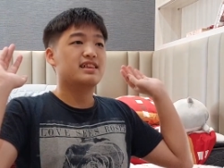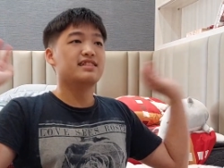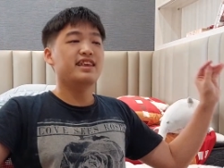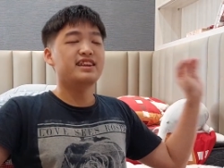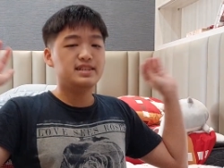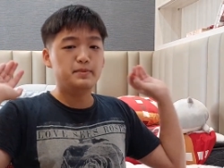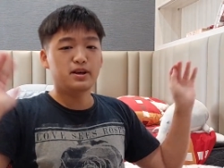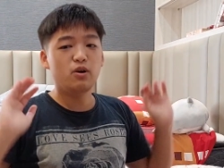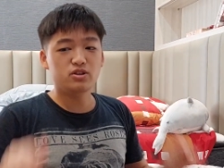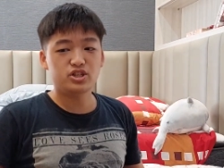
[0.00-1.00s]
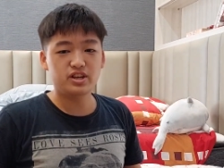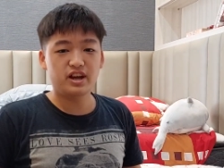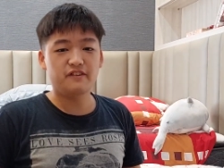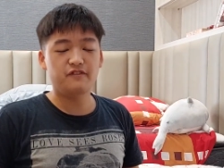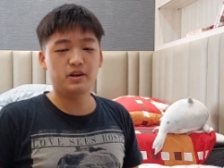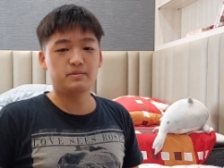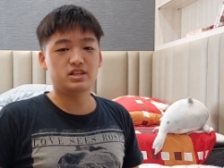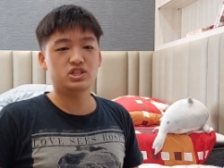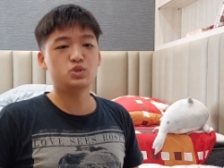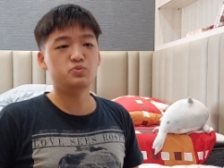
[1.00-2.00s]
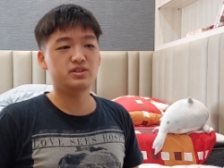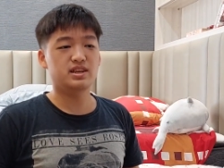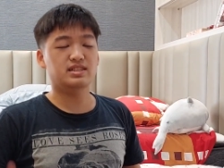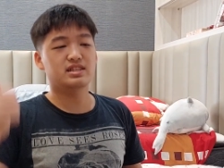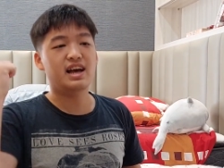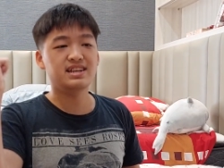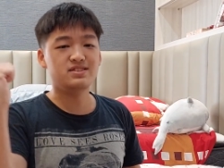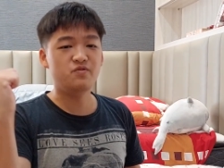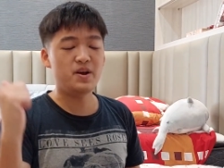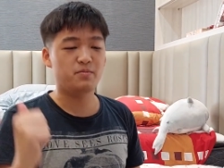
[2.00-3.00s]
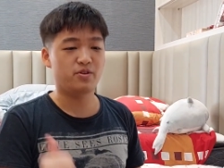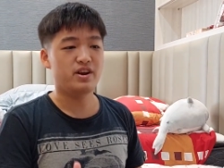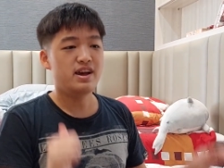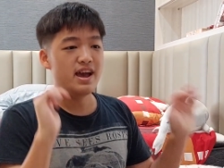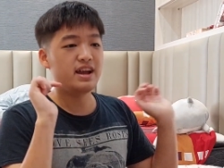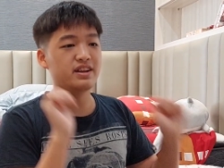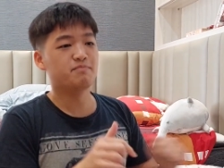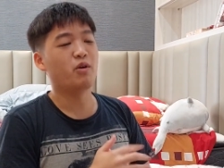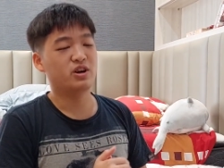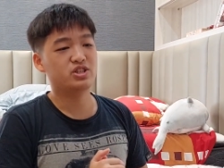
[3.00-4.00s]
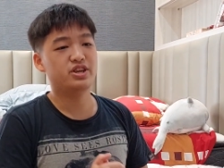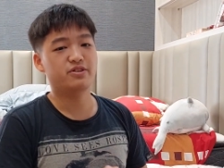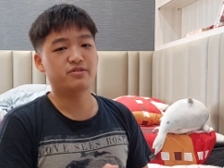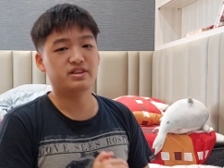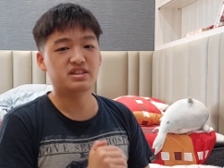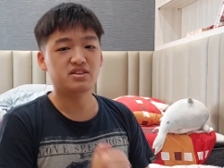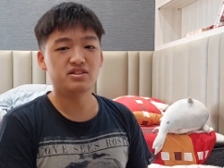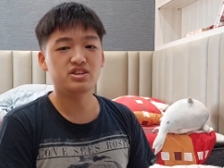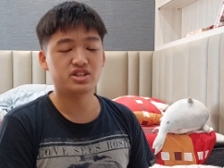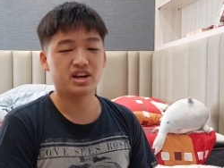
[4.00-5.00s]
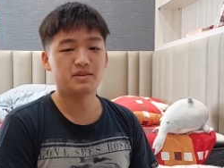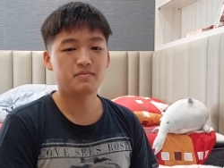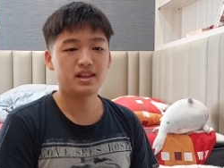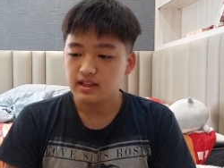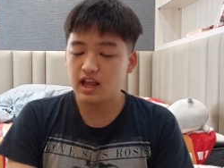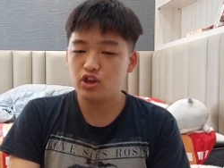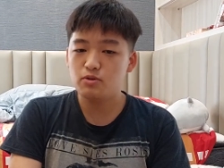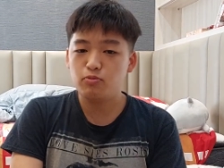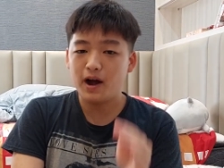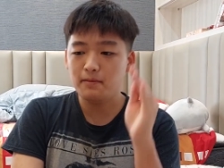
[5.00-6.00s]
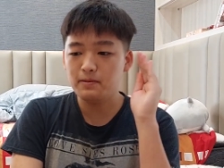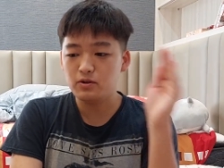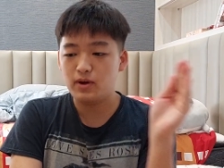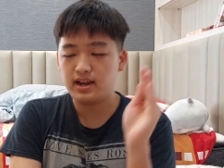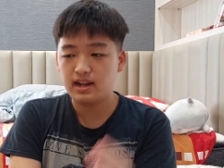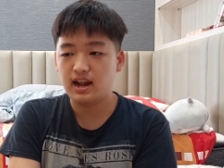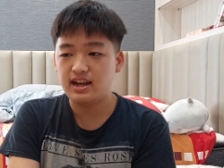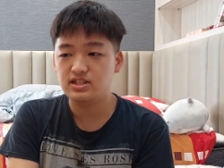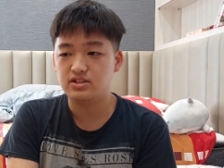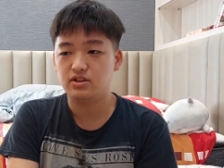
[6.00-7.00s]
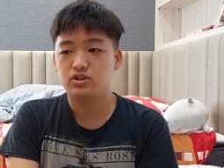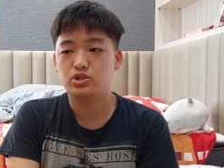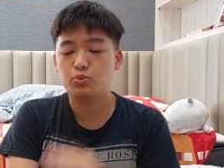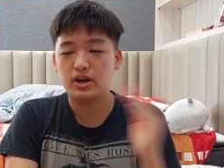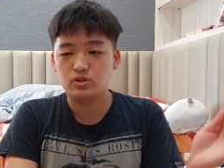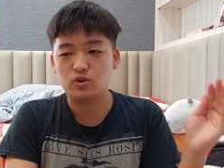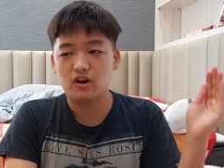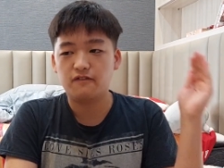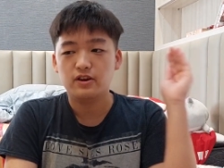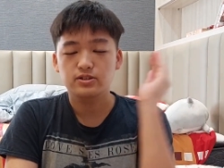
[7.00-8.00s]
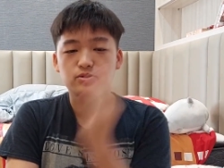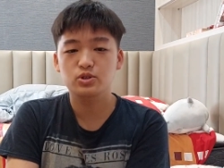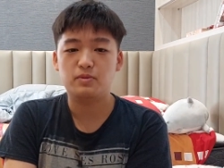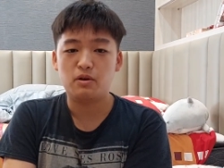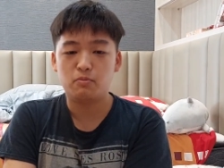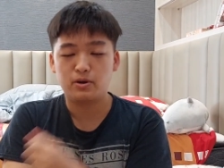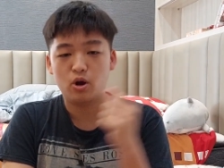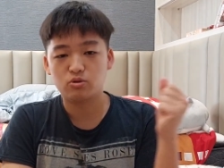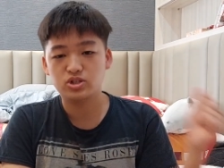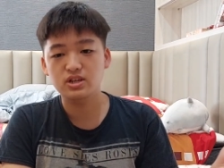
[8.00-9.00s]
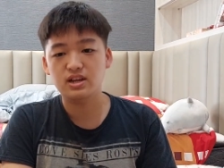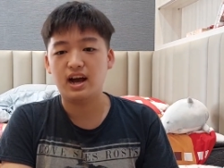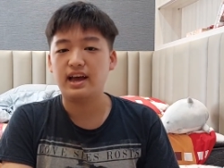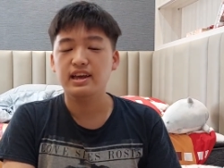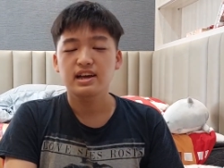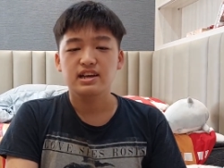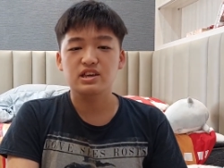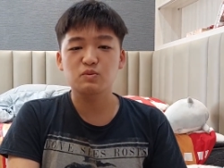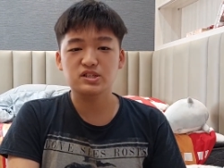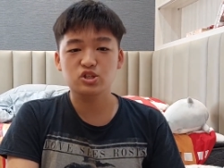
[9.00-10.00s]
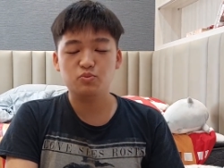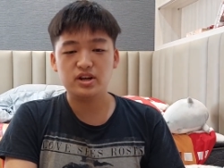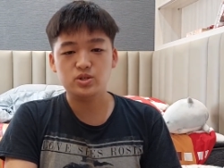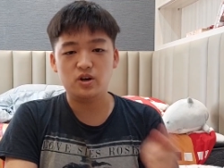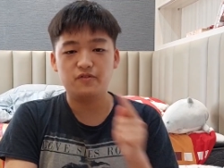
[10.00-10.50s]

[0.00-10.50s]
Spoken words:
the latest Makoto Shinkai film that just released last November and March here in Indonesia. Now, you probably recognize the director of Suzume, Makoto Shinkai. He was the director